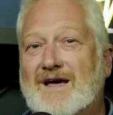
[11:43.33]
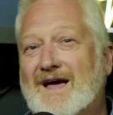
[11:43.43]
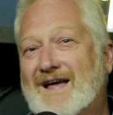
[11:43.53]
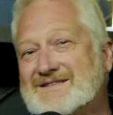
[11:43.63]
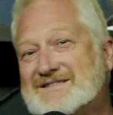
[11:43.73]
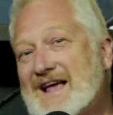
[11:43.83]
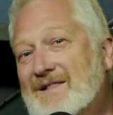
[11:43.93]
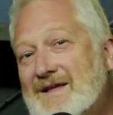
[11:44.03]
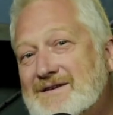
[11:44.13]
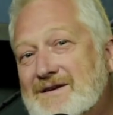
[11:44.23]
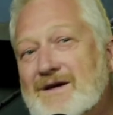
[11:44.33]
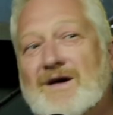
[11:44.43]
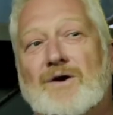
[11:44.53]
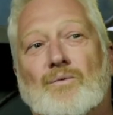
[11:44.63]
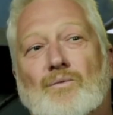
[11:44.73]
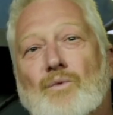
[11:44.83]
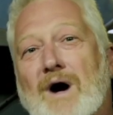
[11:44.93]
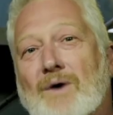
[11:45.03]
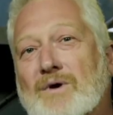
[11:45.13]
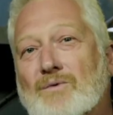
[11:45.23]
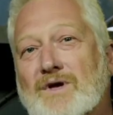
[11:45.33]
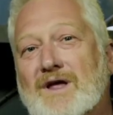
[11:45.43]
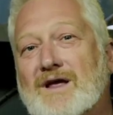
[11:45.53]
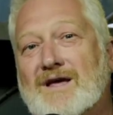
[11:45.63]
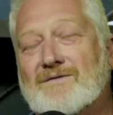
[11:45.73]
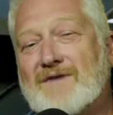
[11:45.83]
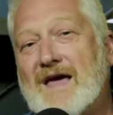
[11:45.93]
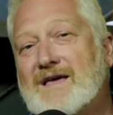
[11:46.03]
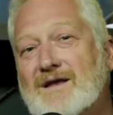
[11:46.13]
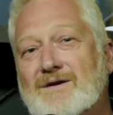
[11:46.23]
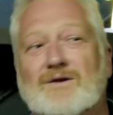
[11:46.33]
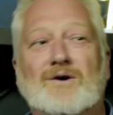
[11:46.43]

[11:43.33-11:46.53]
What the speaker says: and sell it while we were getting it vacant.